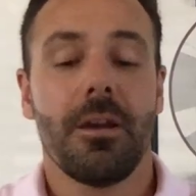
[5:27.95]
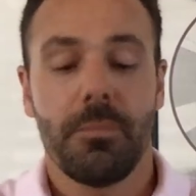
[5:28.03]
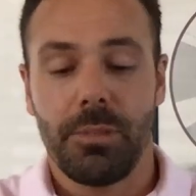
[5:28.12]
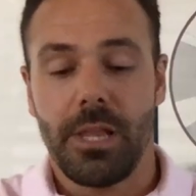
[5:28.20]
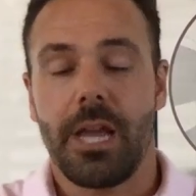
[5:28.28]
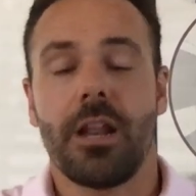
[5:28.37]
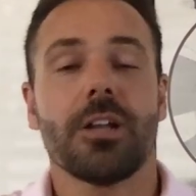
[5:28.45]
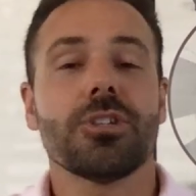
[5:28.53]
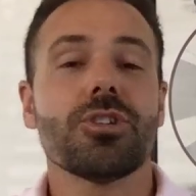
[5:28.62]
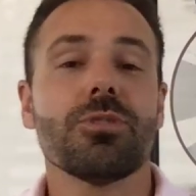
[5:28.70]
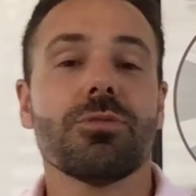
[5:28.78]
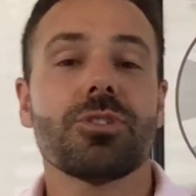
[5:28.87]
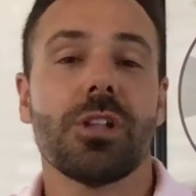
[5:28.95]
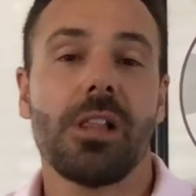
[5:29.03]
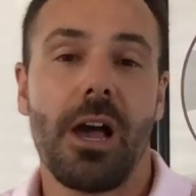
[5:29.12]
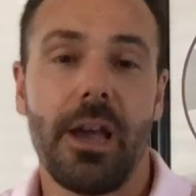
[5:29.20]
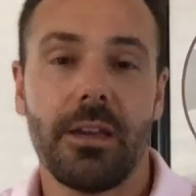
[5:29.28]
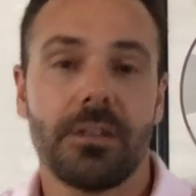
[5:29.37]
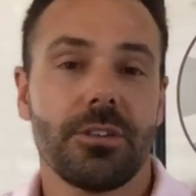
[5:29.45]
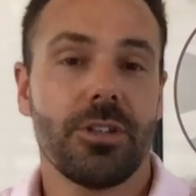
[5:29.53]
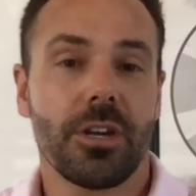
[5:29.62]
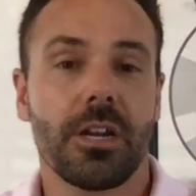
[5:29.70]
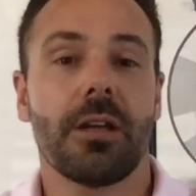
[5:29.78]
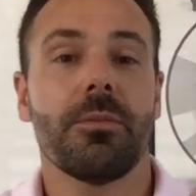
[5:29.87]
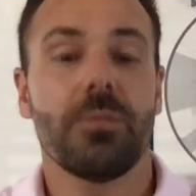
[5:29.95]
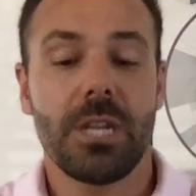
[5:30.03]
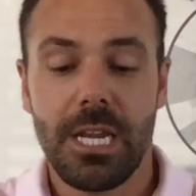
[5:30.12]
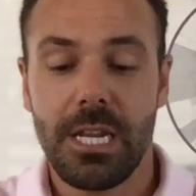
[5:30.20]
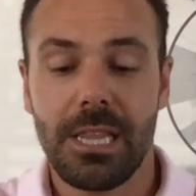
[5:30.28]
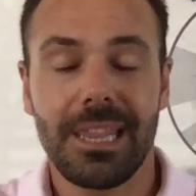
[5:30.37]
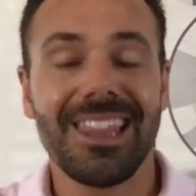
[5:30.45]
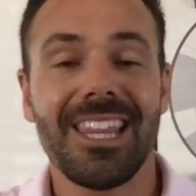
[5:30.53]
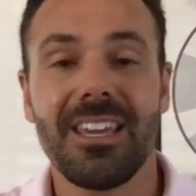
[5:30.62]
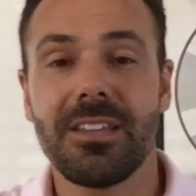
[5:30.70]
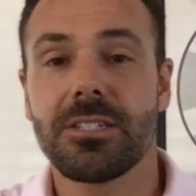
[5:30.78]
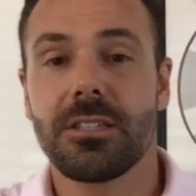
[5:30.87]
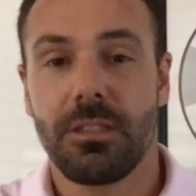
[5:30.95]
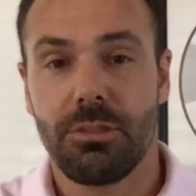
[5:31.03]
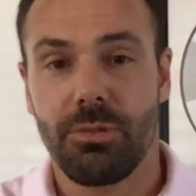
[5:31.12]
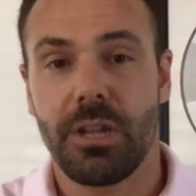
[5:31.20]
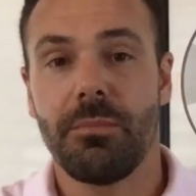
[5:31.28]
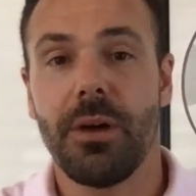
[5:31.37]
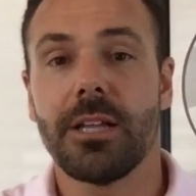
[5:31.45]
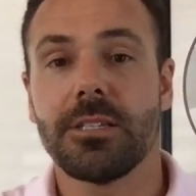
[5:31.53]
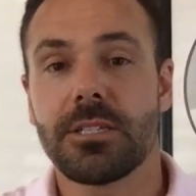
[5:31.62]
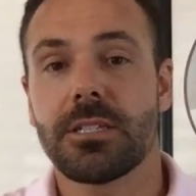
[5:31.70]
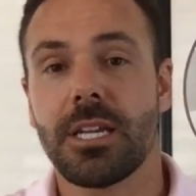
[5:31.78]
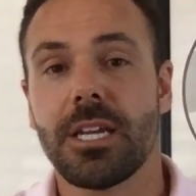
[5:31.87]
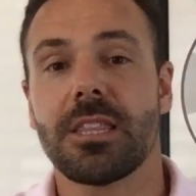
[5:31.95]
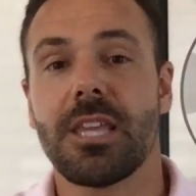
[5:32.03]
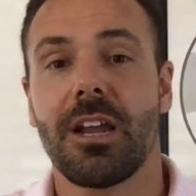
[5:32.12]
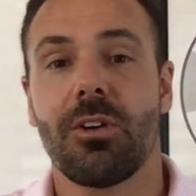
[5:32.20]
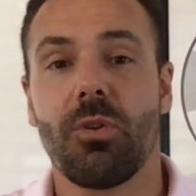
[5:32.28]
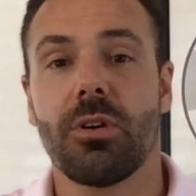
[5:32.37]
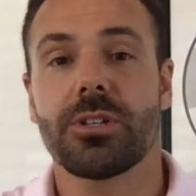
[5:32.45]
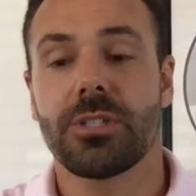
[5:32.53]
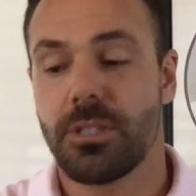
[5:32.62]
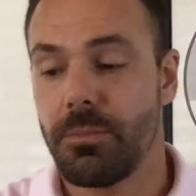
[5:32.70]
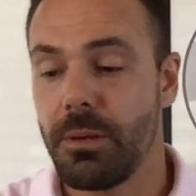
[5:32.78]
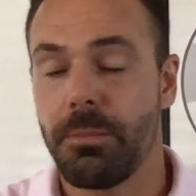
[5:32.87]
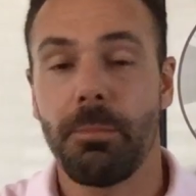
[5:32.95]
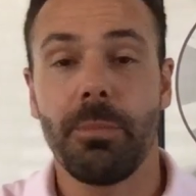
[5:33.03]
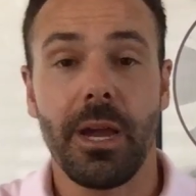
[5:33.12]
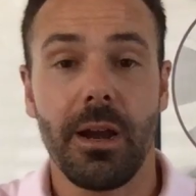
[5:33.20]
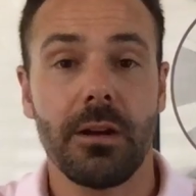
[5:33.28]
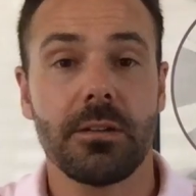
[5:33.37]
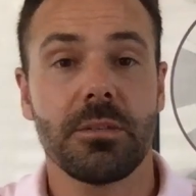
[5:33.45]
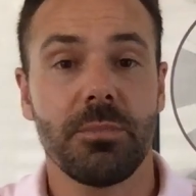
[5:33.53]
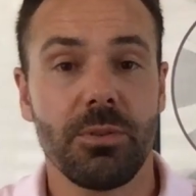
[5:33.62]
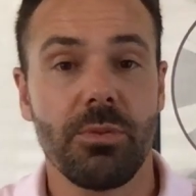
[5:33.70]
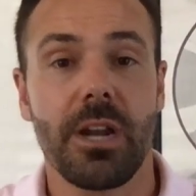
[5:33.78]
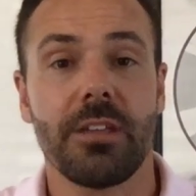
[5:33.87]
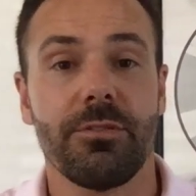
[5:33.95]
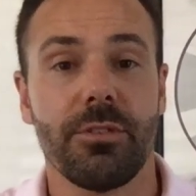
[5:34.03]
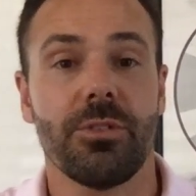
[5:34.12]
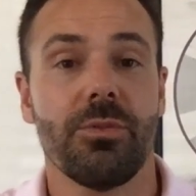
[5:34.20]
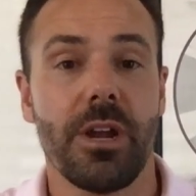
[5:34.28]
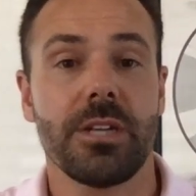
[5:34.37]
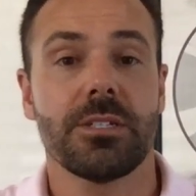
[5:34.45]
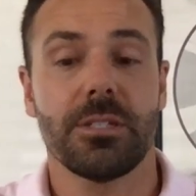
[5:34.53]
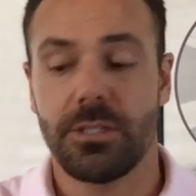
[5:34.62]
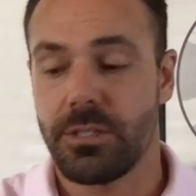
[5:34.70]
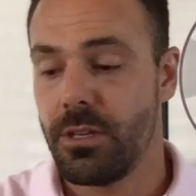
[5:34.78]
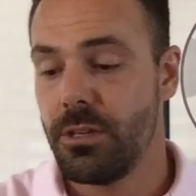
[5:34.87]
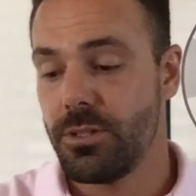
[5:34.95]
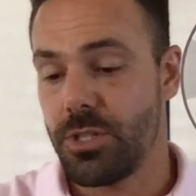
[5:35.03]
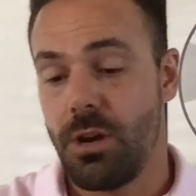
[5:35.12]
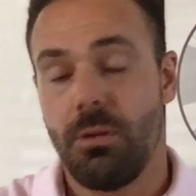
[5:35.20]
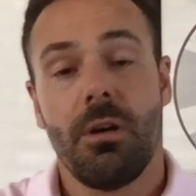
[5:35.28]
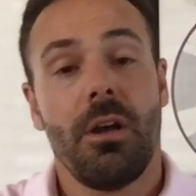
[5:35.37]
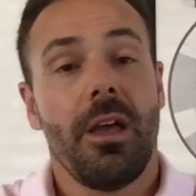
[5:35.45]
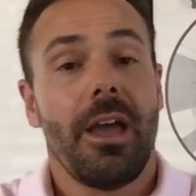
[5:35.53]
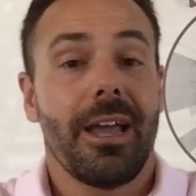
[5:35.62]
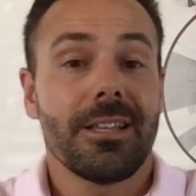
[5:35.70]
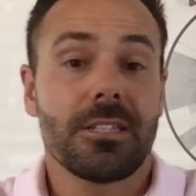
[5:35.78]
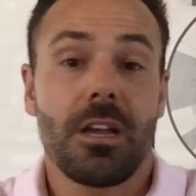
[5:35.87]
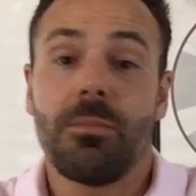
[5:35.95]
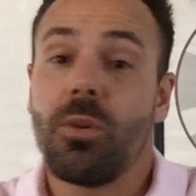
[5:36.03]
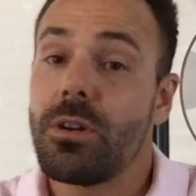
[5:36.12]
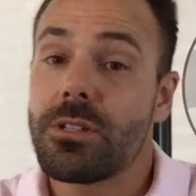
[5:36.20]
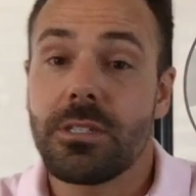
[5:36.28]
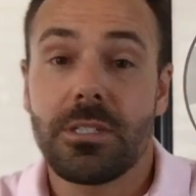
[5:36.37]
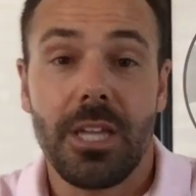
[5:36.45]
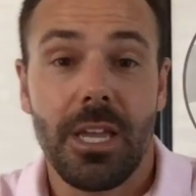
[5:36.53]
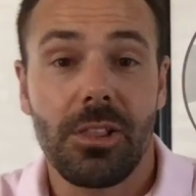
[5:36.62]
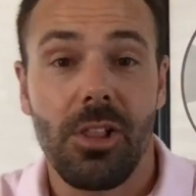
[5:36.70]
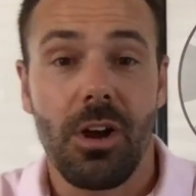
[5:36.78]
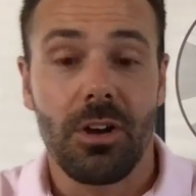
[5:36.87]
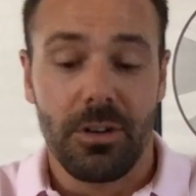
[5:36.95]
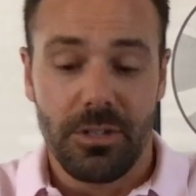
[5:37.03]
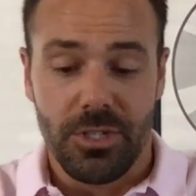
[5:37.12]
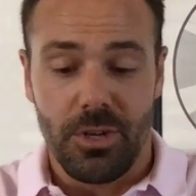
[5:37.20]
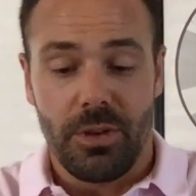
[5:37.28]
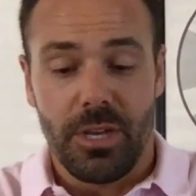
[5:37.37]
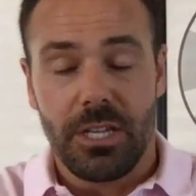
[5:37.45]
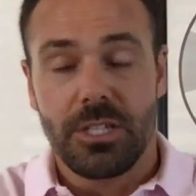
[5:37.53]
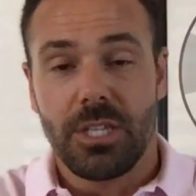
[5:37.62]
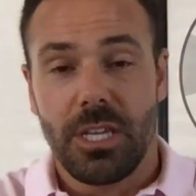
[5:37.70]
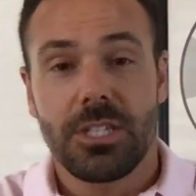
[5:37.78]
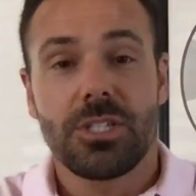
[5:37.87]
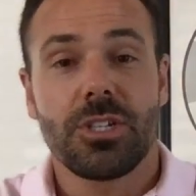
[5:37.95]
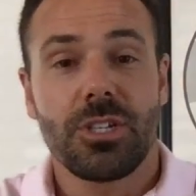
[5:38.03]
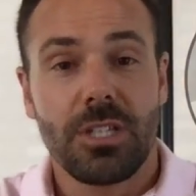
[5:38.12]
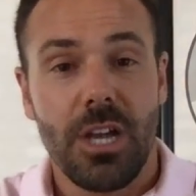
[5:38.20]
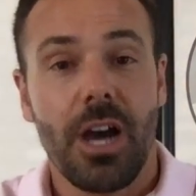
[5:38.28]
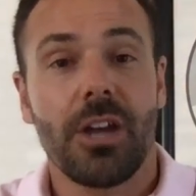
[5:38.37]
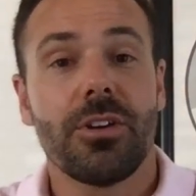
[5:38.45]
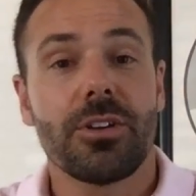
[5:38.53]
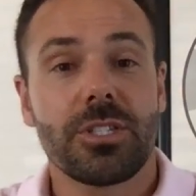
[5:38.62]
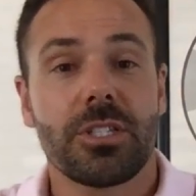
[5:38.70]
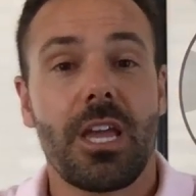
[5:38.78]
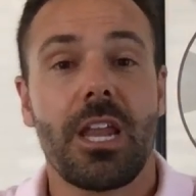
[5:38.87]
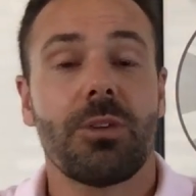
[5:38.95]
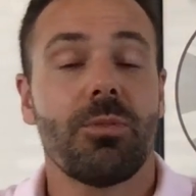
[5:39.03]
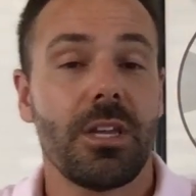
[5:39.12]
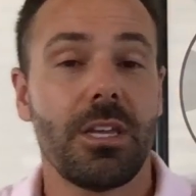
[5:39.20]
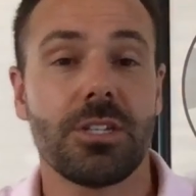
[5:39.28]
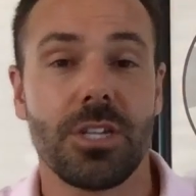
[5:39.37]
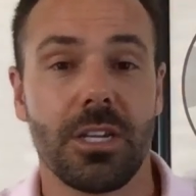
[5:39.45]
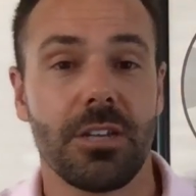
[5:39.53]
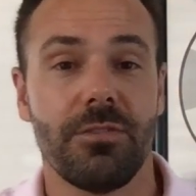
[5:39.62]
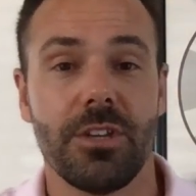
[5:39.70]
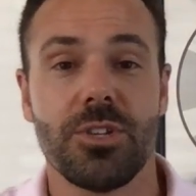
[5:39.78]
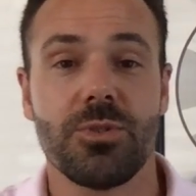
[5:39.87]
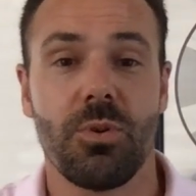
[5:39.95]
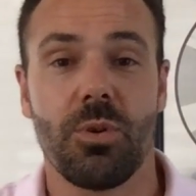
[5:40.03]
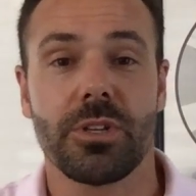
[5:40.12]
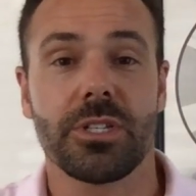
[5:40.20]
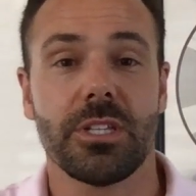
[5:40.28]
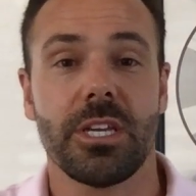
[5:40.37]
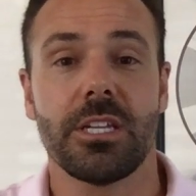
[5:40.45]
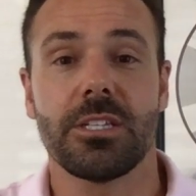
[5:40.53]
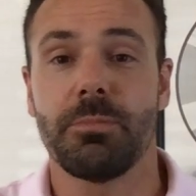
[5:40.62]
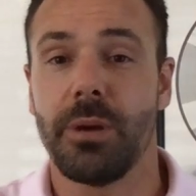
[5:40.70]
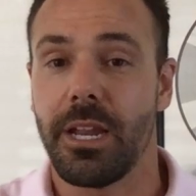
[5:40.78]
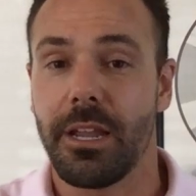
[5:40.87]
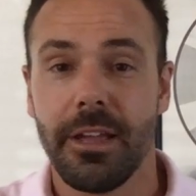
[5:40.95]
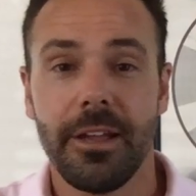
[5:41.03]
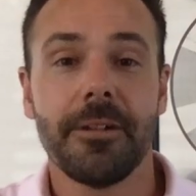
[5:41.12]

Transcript: Plan on June, July. You're going to need at least 3 months to get that horse to be prepared, to be ready for the races. So, and some horses take longer. So it's just understanding what each individual horse needs, but